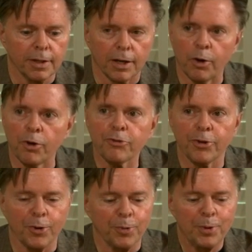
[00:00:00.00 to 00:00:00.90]

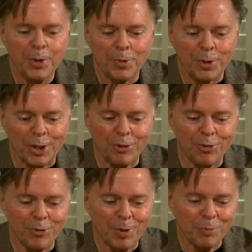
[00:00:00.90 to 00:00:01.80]
also
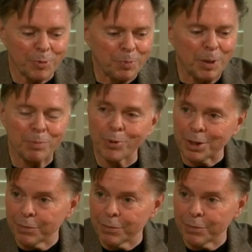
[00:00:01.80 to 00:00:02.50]
relationships with people